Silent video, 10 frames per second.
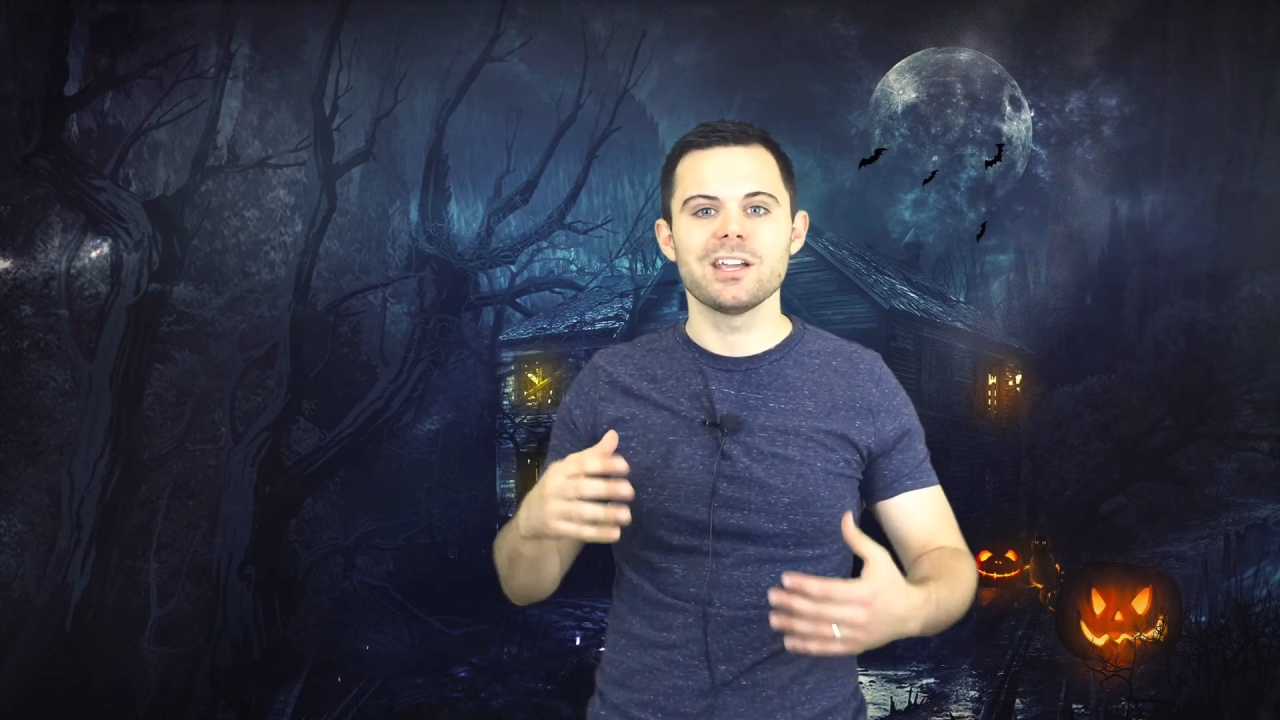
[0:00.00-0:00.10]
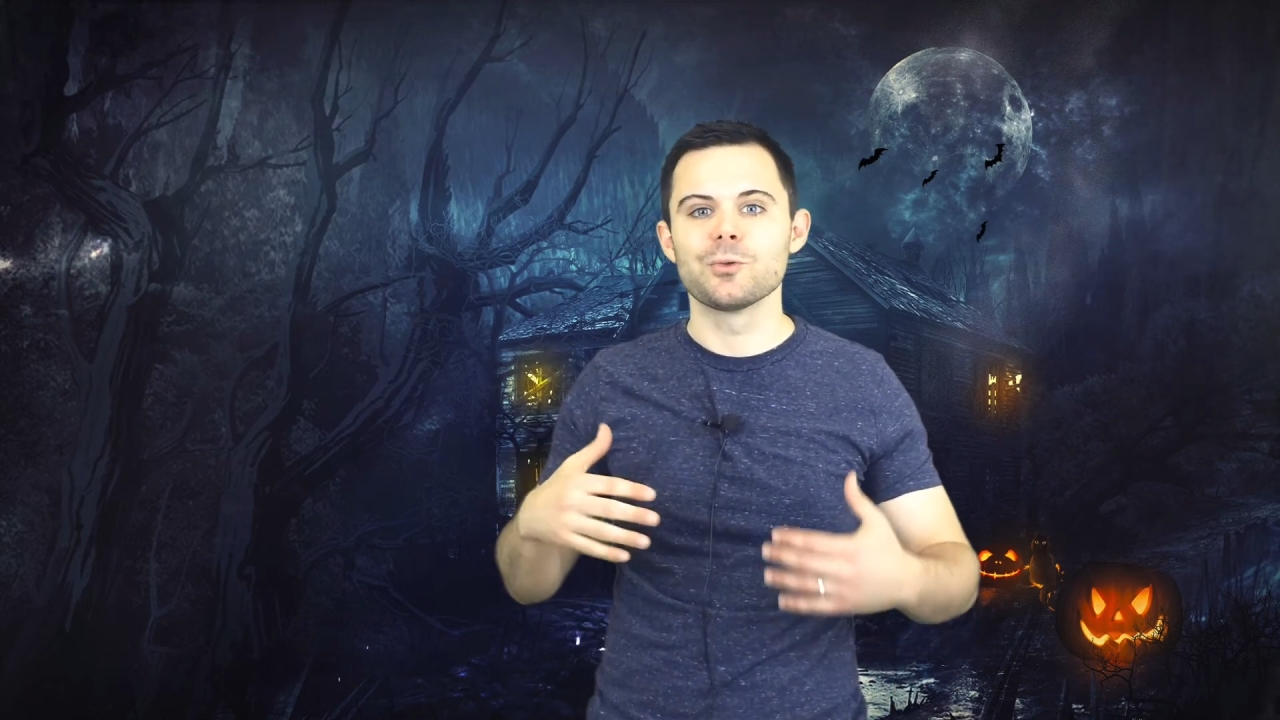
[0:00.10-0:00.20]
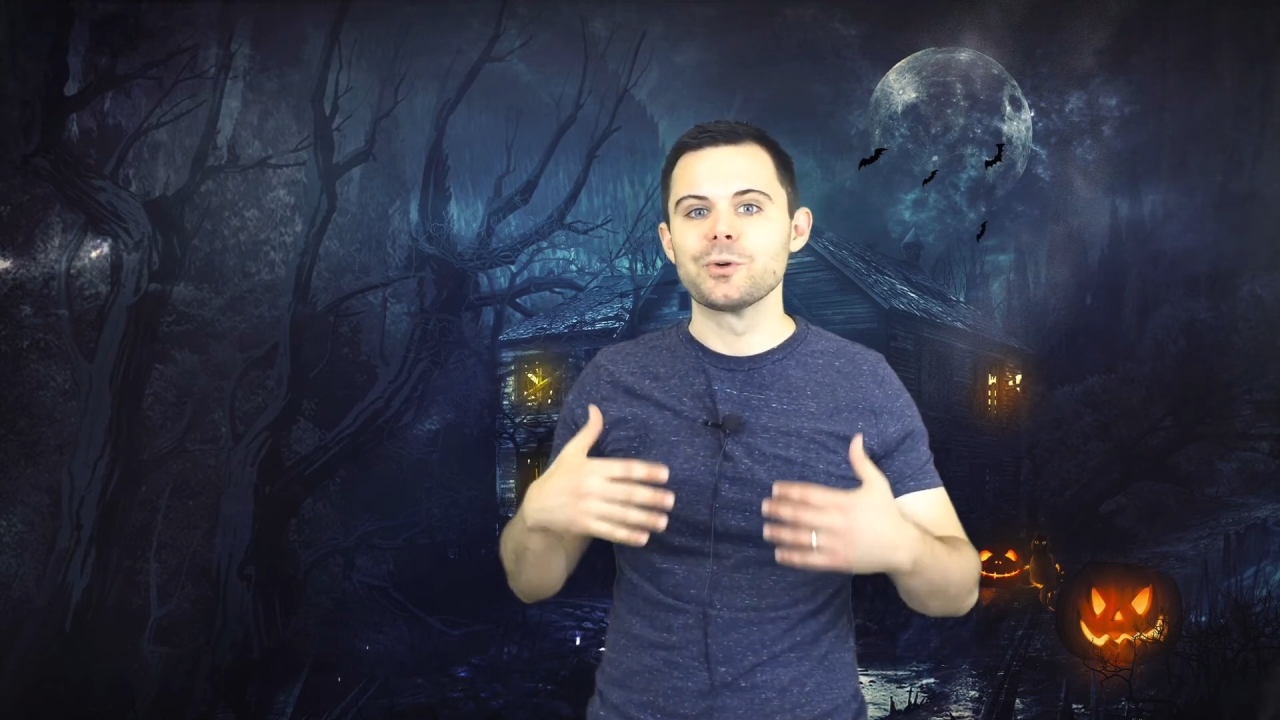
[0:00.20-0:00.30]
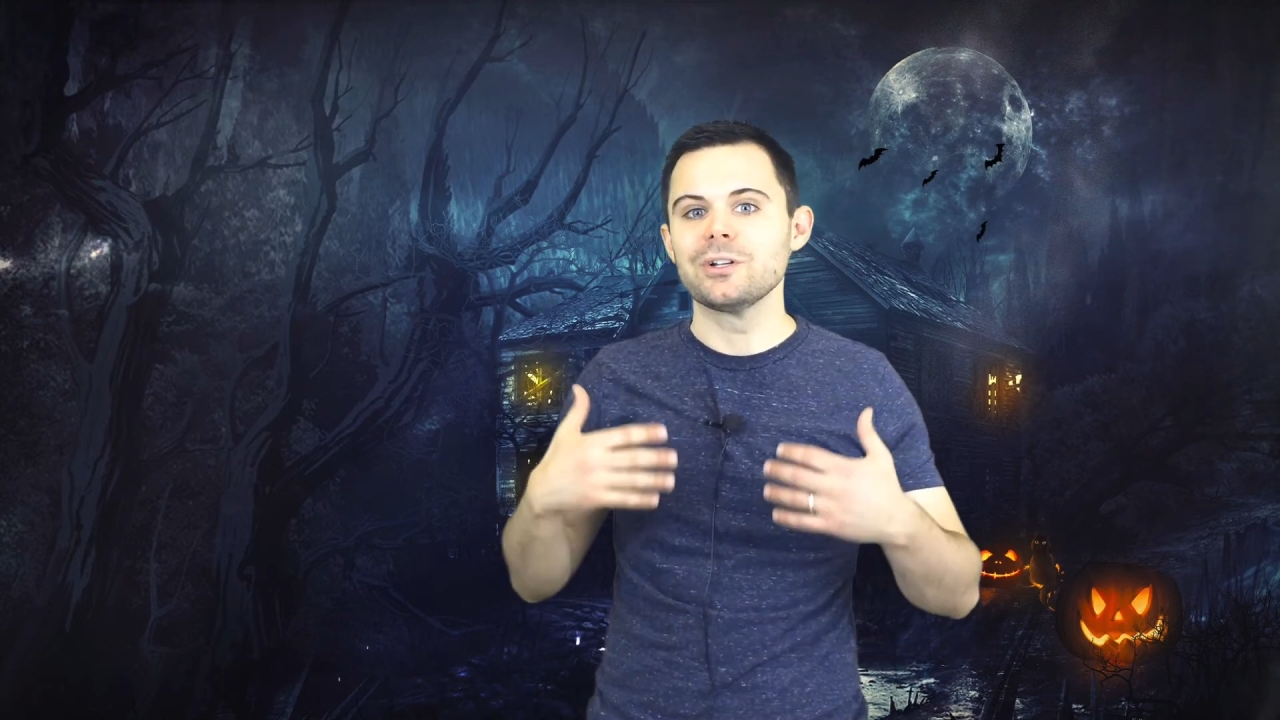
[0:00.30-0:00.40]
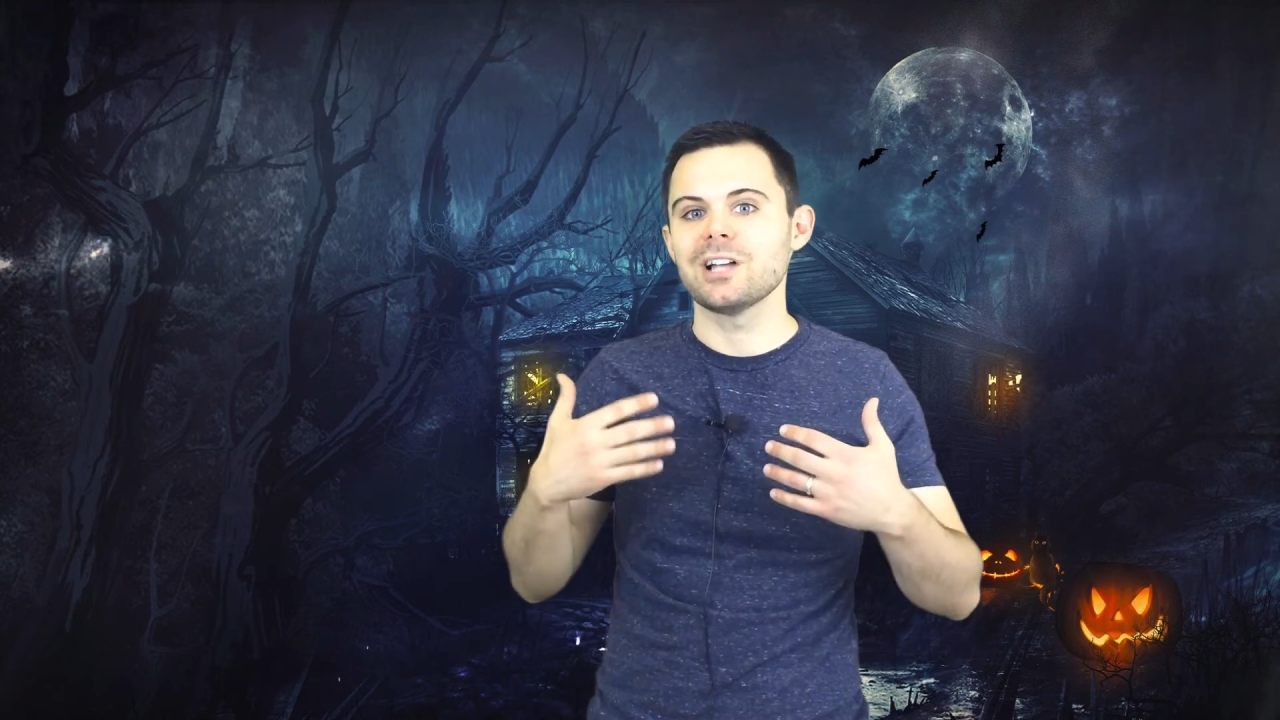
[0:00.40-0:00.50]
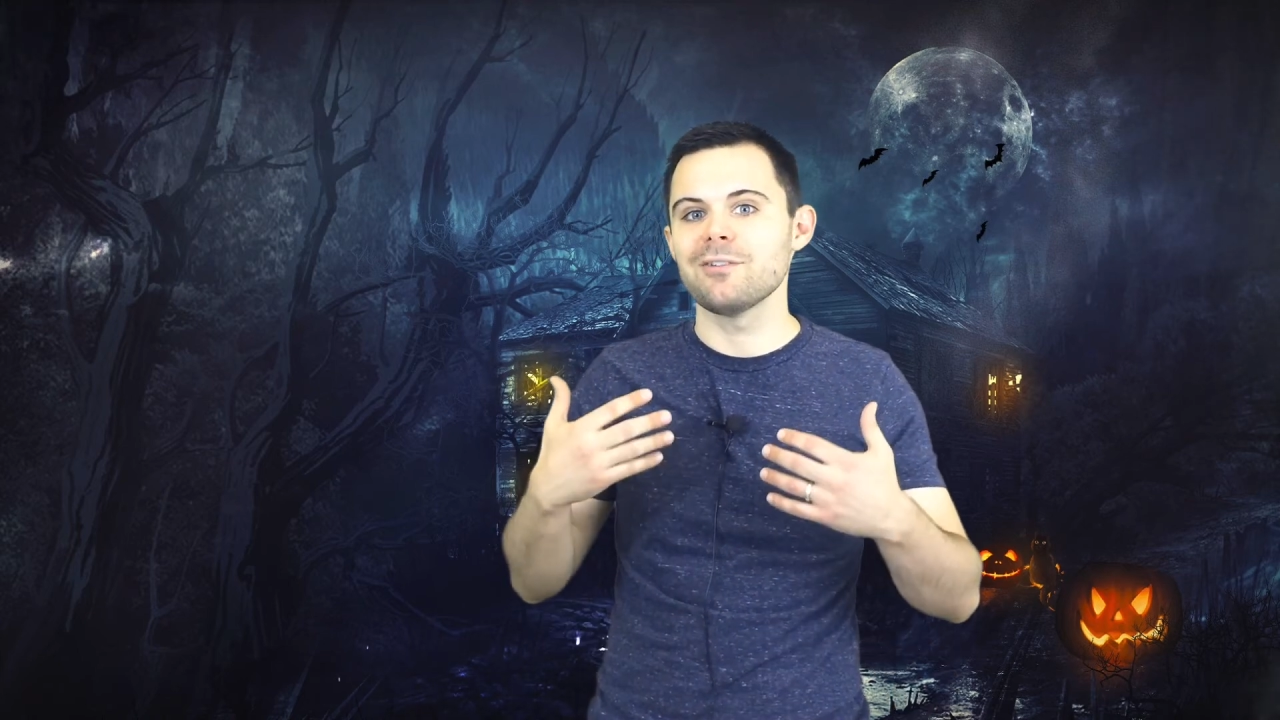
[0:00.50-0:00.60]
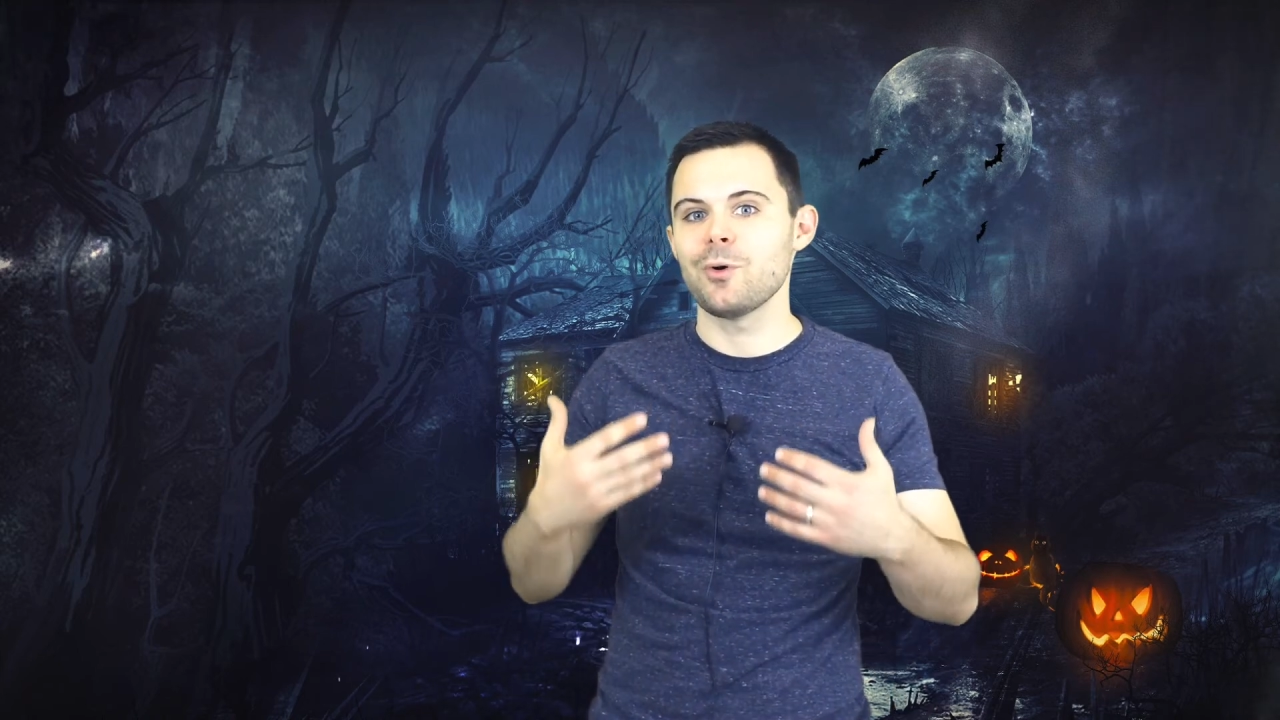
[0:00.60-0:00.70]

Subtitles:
in real-life